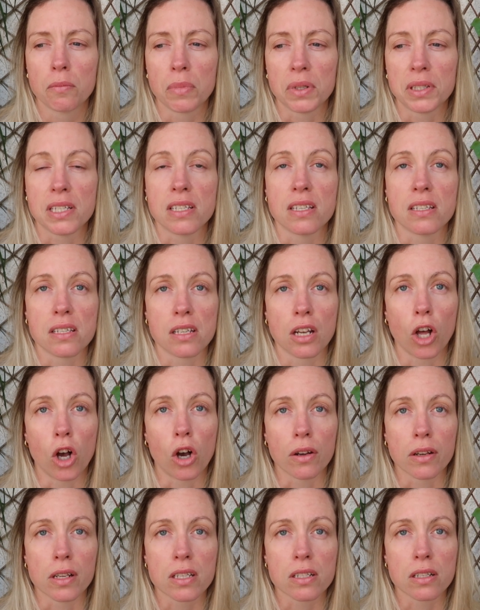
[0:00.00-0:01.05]
But this is an
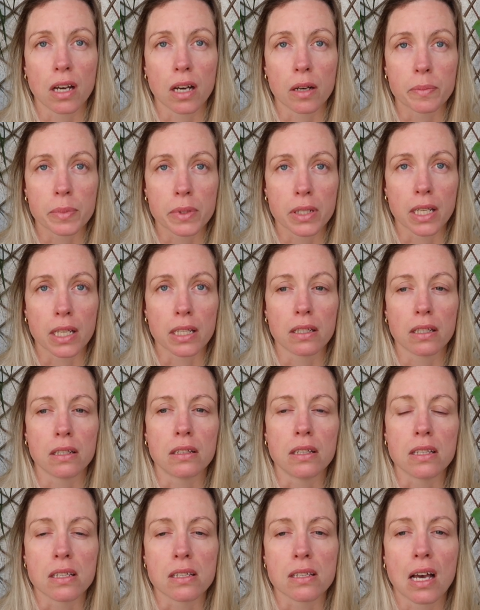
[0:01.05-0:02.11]
honest update.
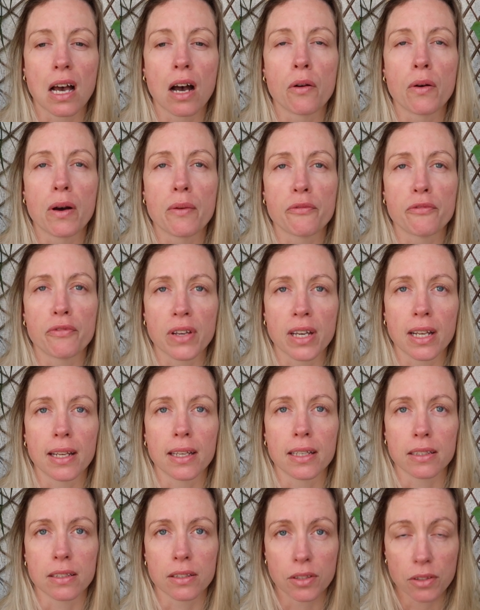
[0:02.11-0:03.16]
This is how I'm
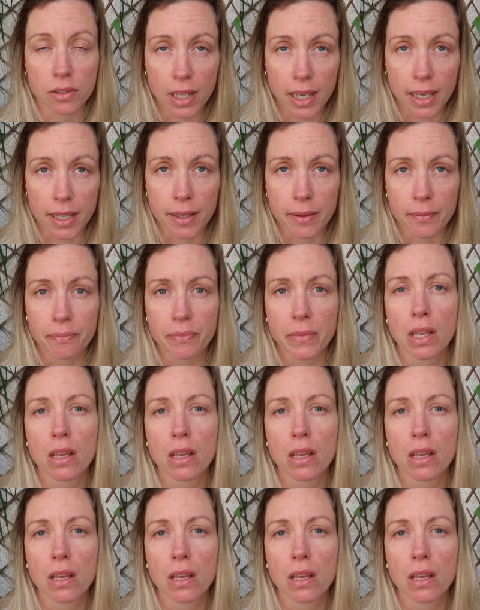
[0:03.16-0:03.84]
feeling today.